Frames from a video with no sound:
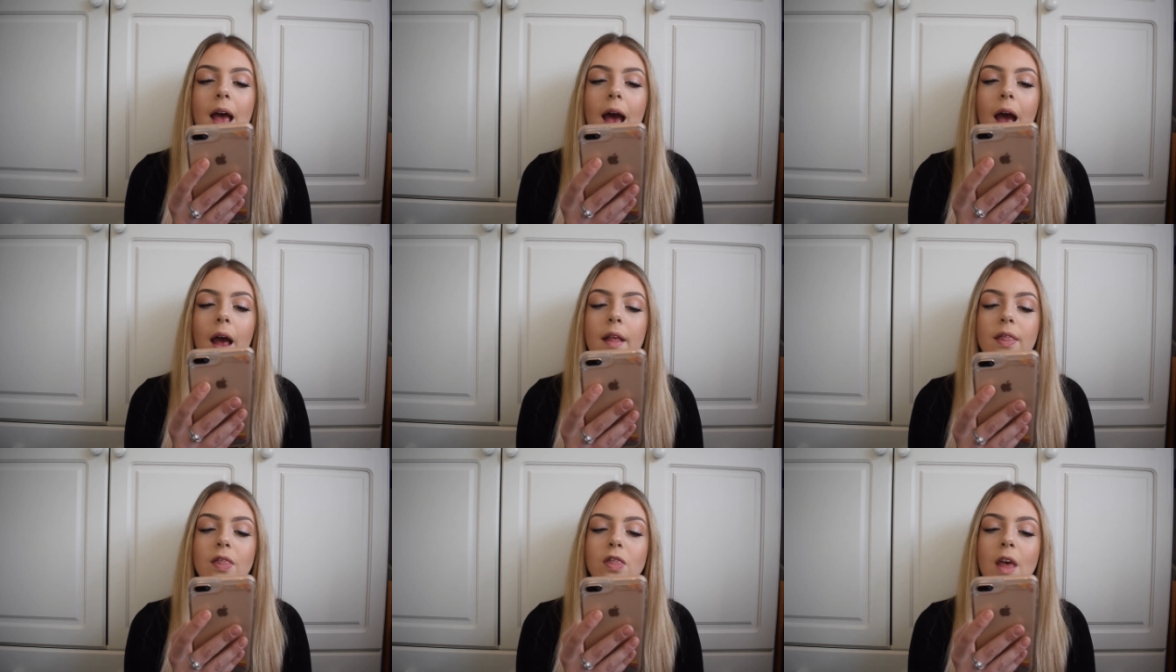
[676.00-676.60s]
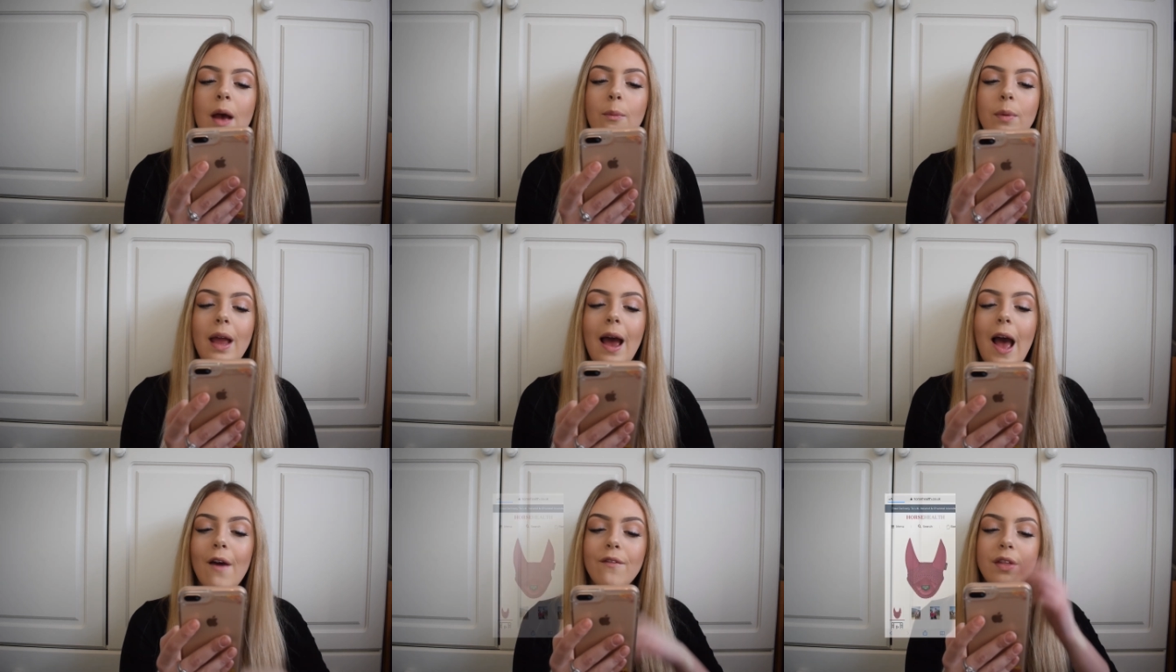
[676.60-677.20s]
And then we
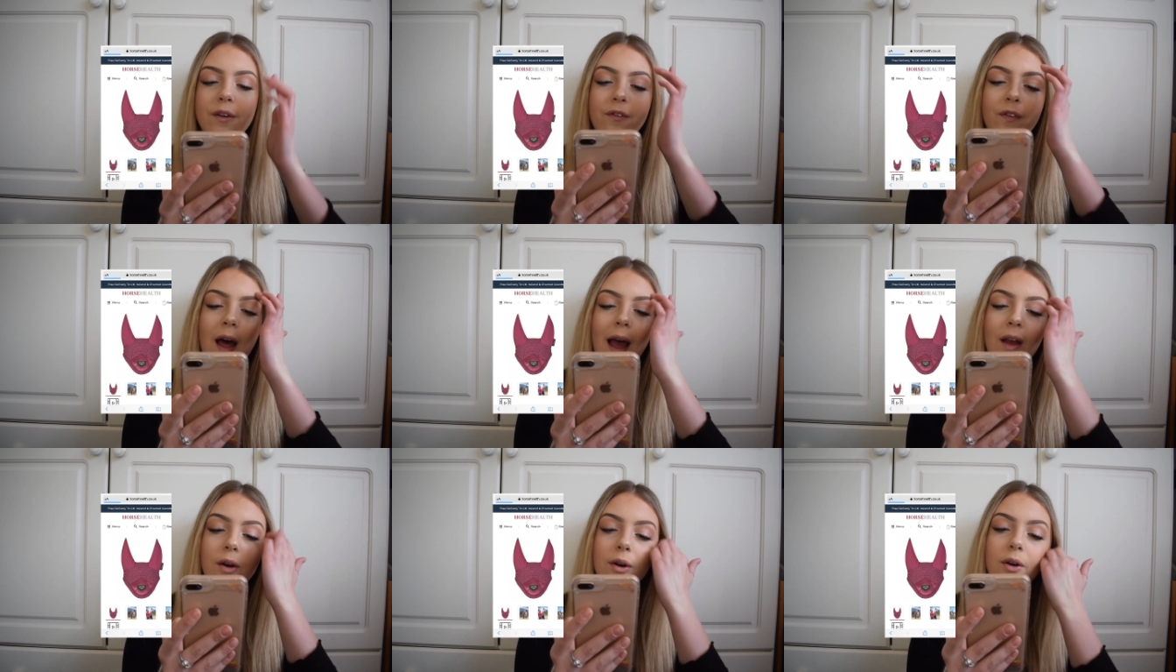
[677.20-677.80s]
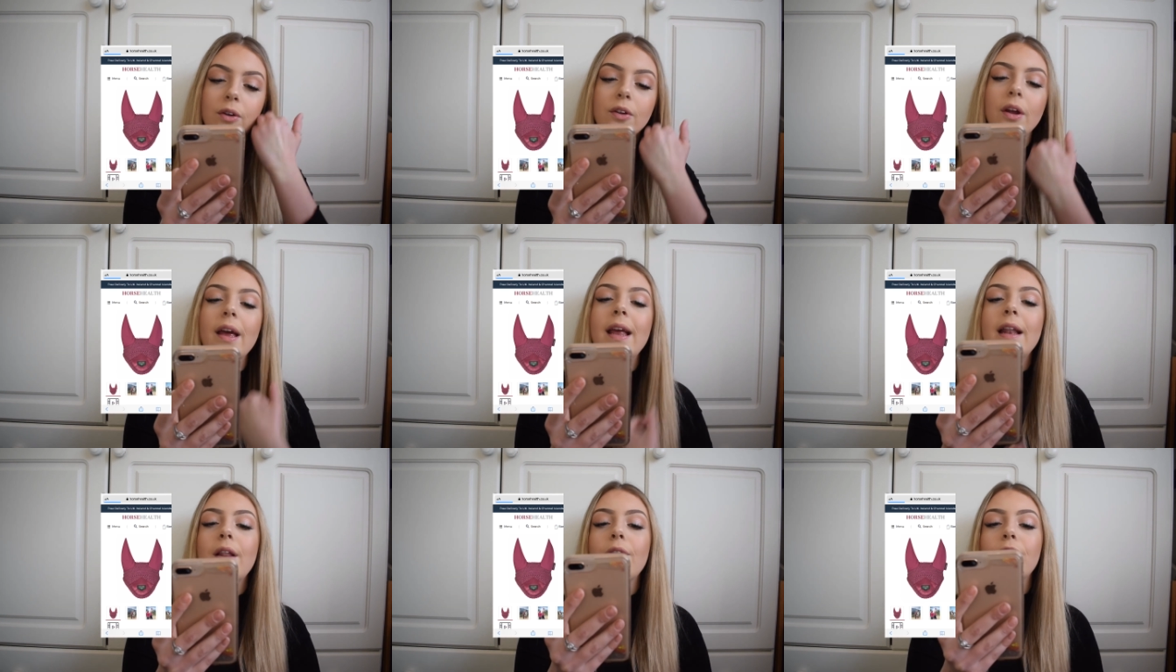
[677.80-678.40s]
have the fly hood
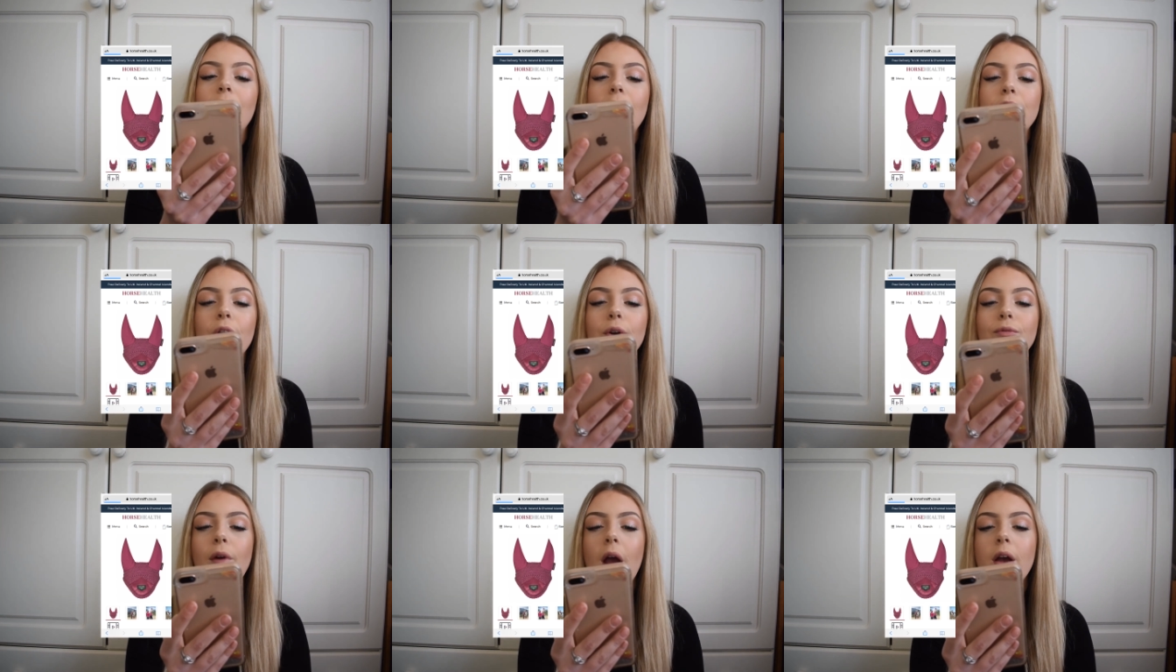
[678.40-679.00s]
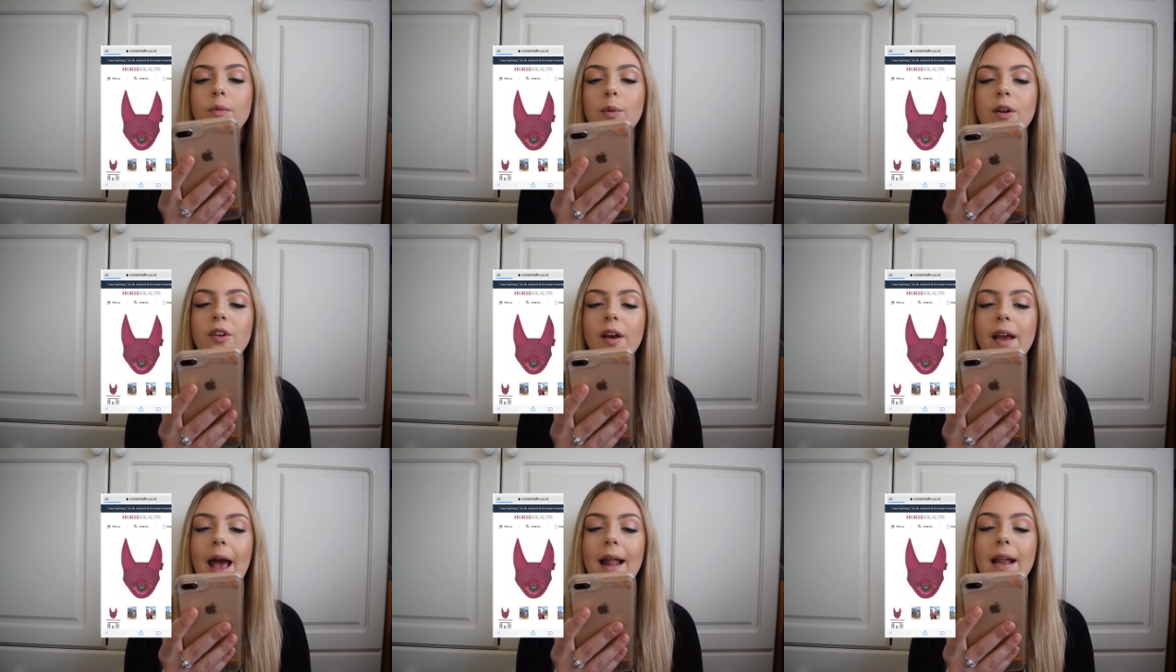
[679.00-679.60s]
in French Rose, which
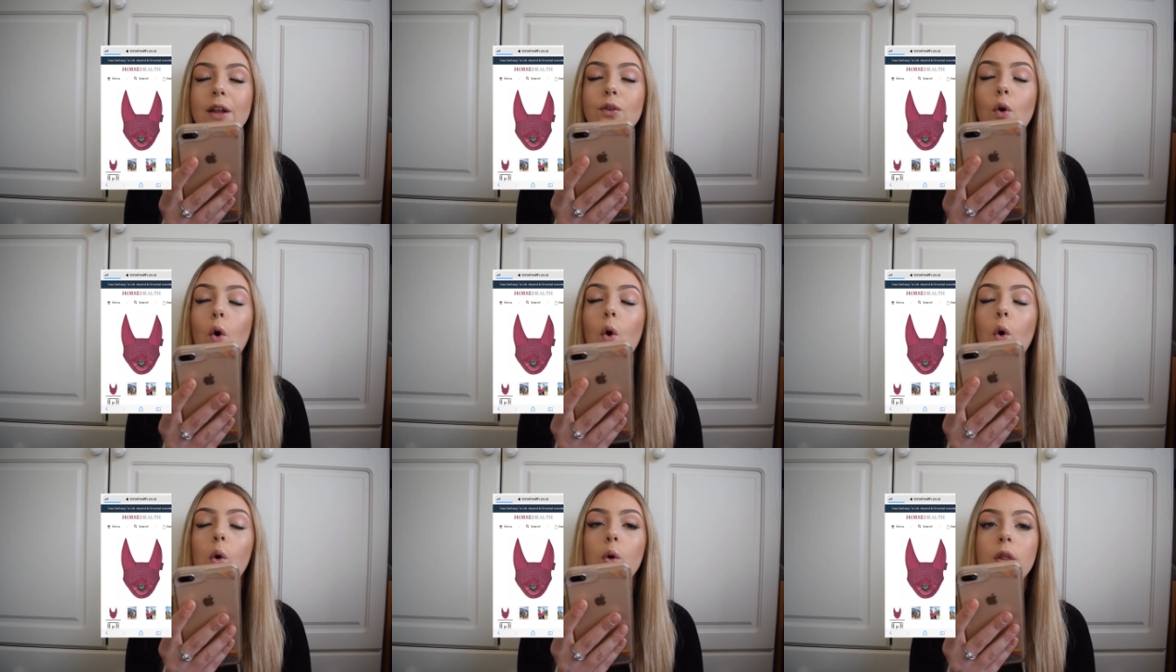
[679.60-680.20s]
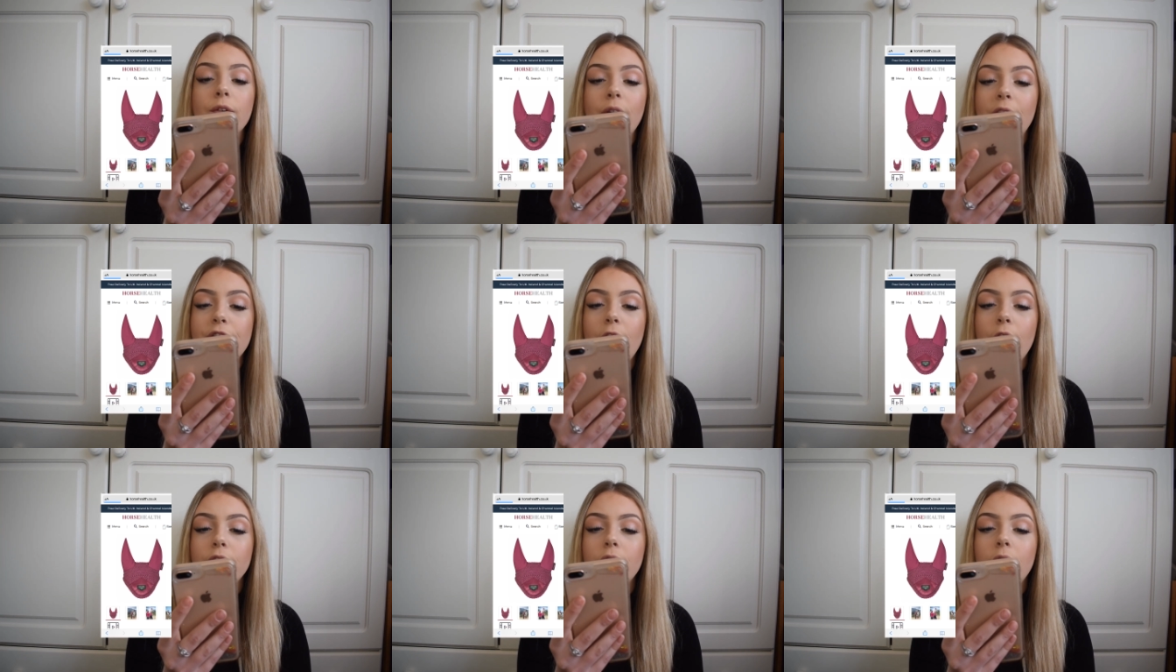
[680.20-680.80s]
again is all the French
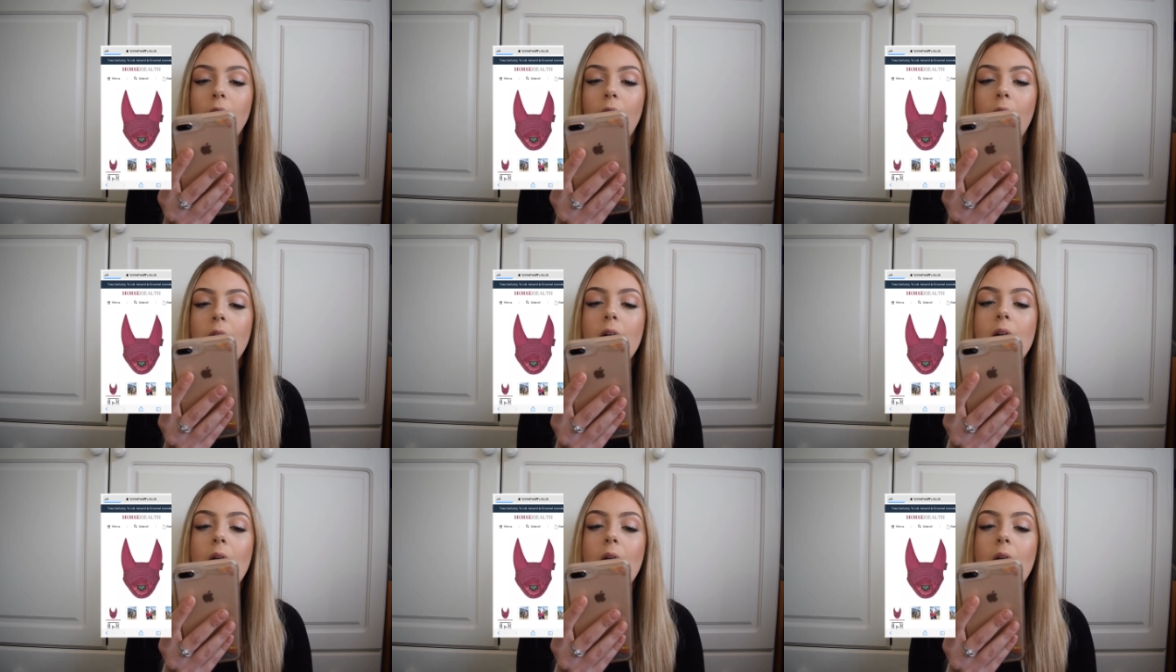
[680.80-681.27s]
Rose colour,